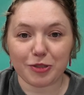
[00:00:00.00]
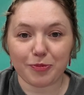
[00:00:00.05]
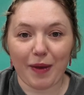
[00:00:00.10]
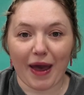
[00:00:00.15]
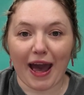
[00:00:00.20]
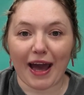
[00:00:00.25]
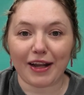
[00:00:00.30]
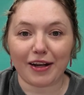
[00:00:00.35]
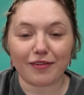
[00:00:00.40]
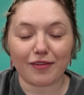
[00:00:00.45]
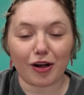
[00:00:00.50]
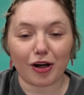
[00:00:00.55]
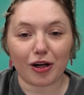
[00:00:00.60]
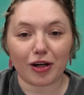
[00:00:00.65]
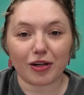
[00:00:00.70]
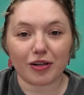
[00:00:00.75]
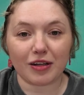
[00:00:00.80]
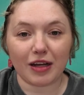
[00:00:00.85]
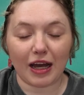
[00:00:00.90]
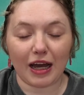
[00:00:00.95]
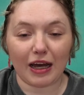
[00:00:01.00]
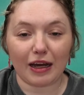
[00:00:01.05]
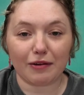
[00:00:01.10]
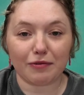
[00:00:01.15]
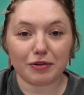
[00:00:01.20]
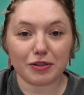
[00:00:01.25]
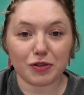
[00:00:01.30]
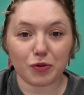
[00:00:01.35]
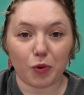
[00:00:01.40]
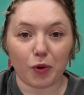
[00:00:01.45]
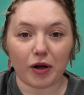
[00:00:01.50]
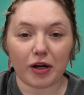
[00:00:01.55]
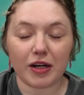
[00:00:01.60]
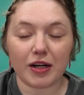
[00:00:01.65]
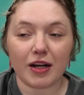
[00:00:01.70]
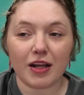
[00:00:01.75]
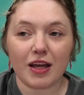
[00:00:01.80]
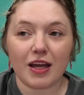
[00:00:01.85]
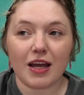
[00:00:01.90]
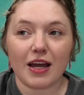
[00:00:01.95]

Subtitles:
pad of our resort.